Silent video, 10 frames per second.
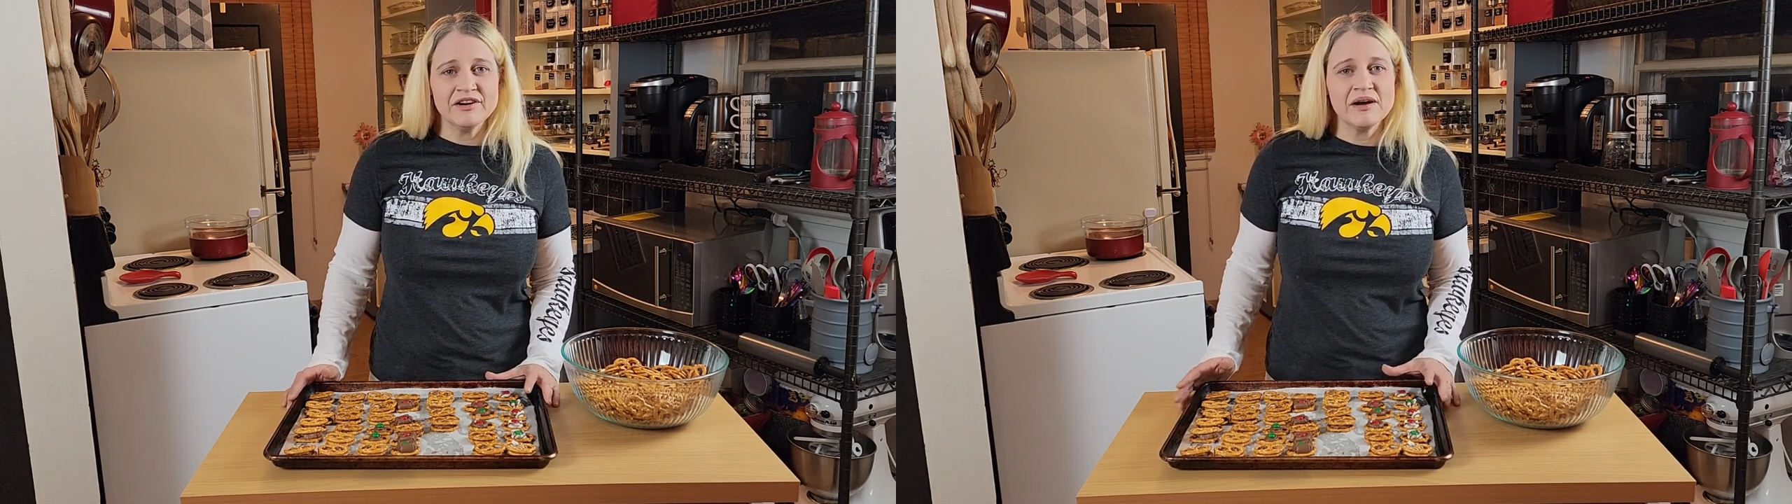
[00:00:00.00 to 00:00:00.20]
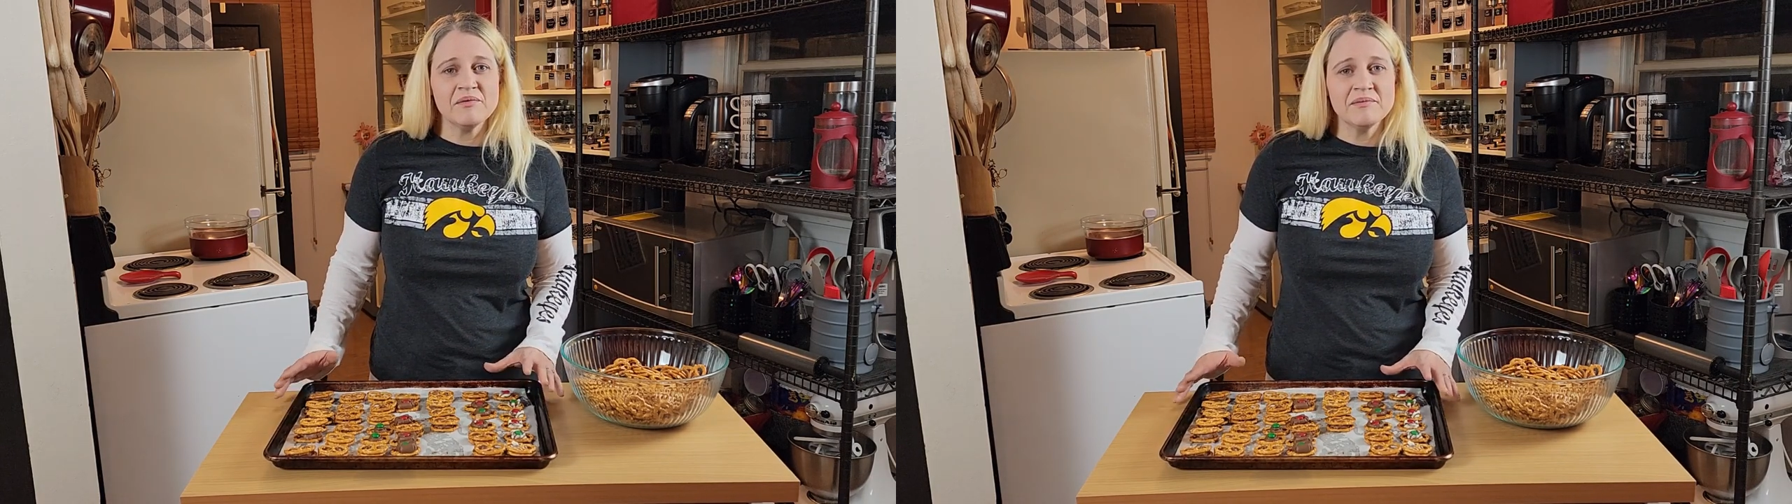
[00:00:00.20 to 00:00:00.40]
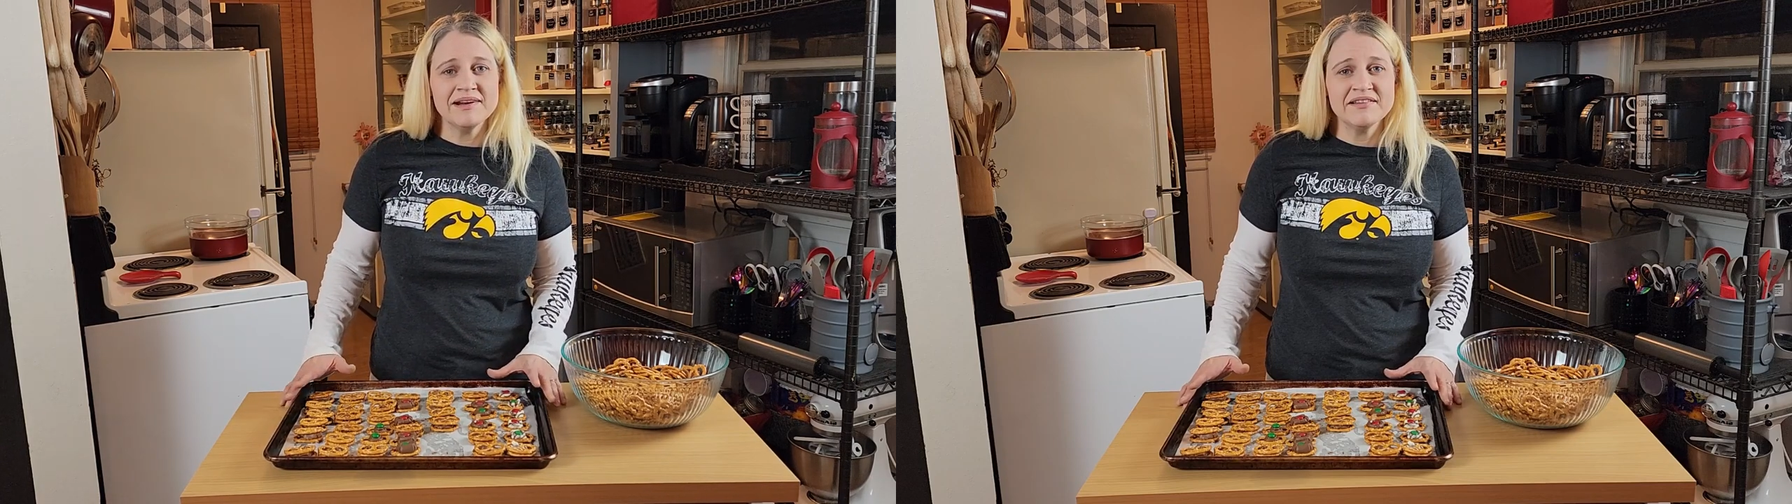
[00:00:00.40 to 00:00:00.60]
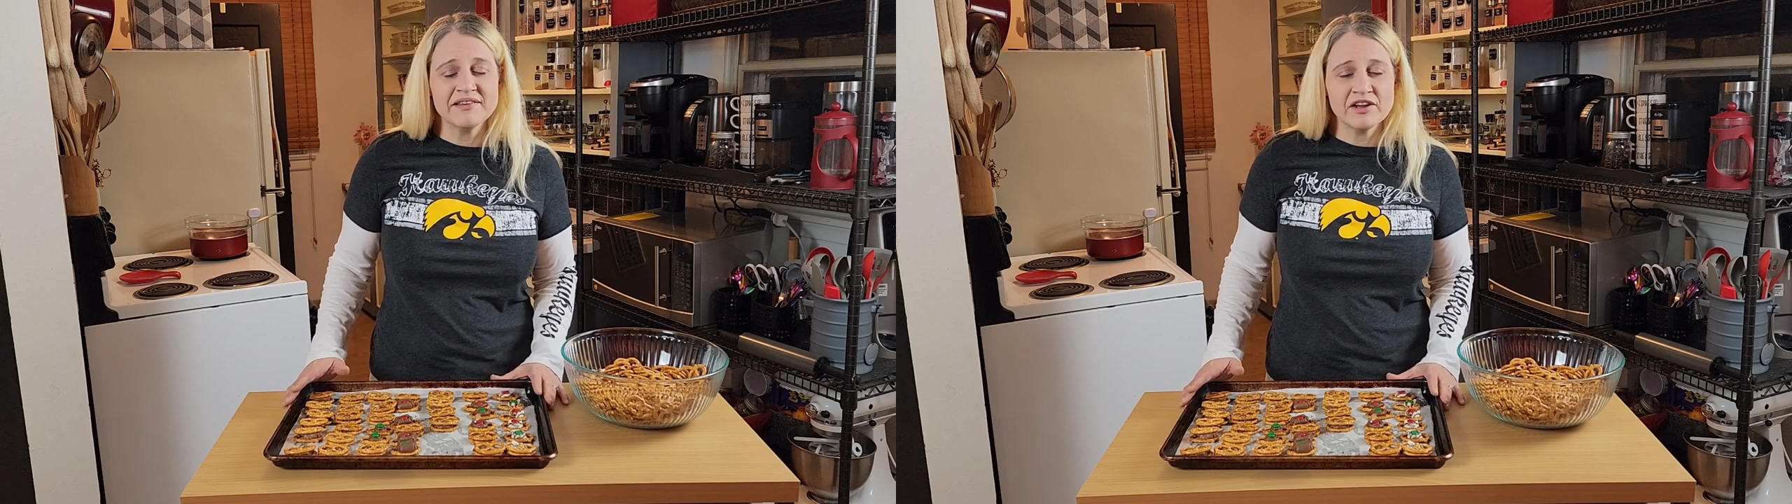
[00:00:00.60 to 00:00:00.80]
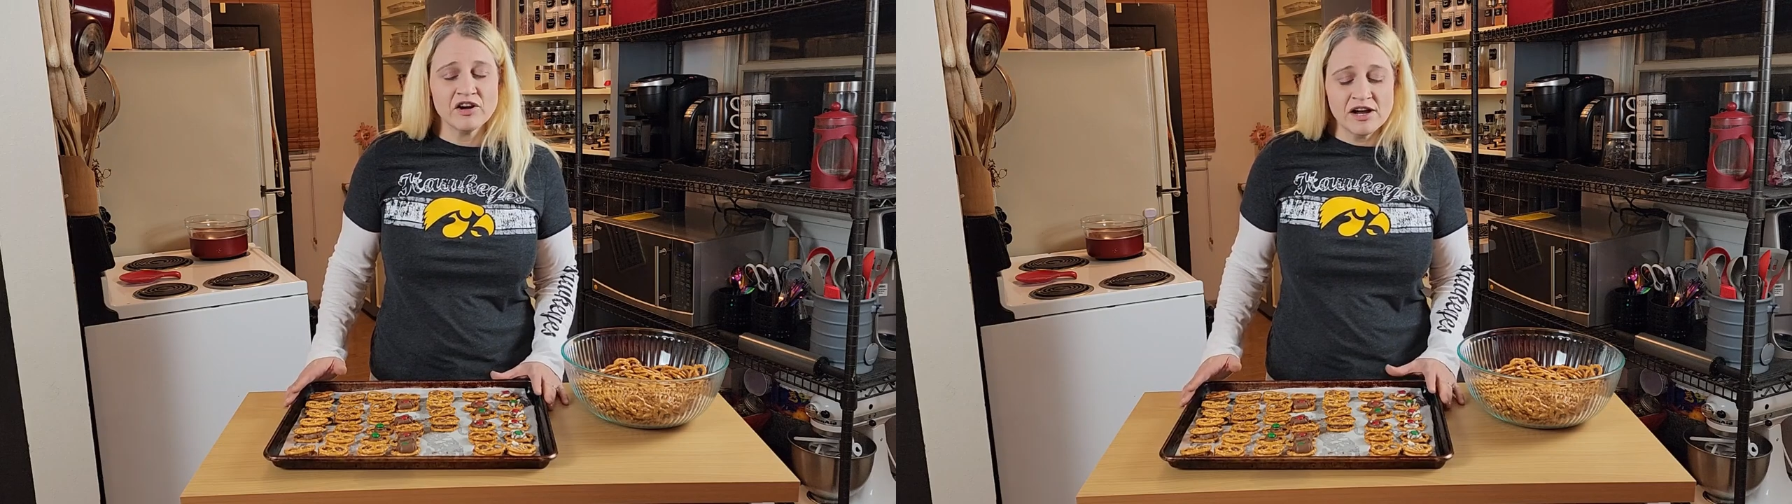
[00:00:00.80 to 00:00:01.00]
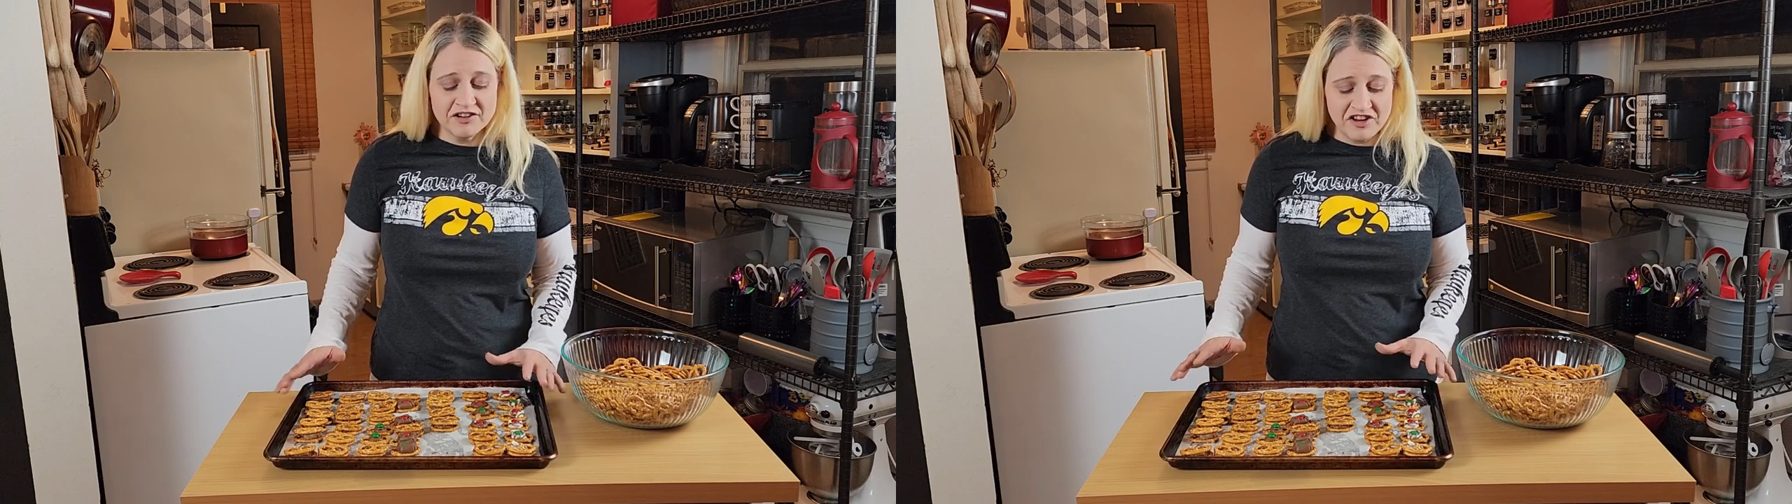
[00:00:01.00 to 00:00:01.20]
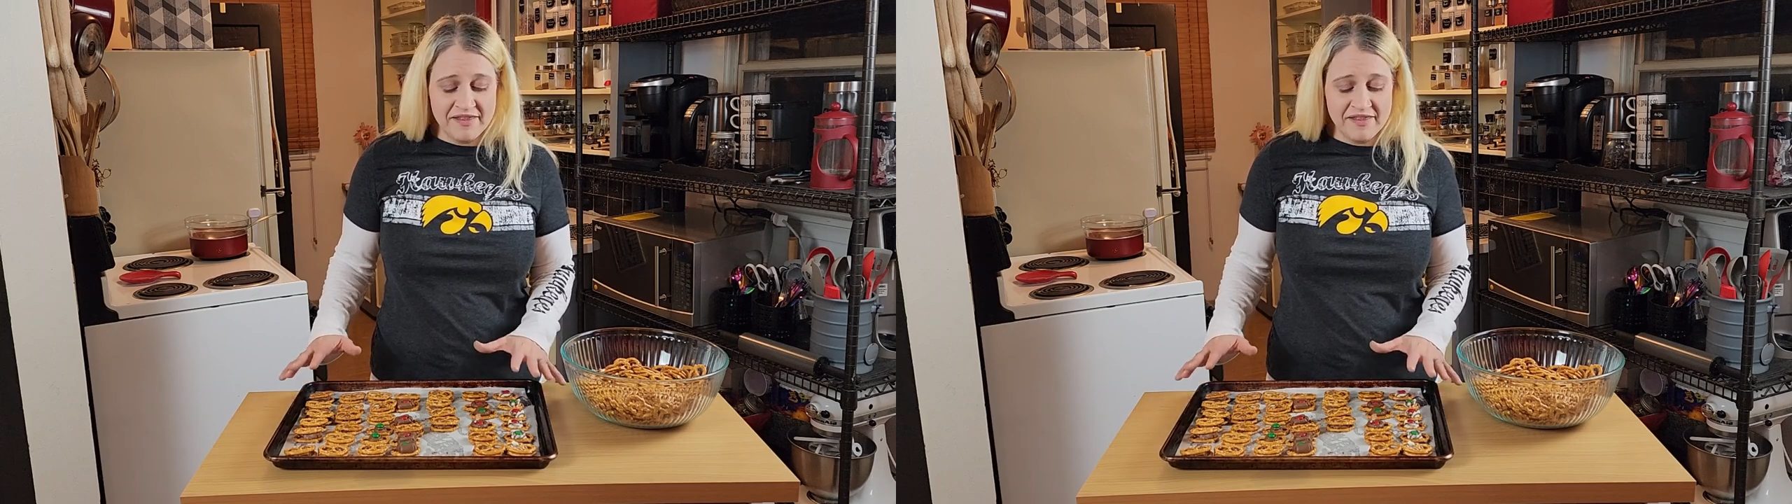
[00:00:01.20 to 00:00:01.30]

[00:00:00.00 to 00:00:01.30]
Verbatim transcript: for a couple minutes in the garage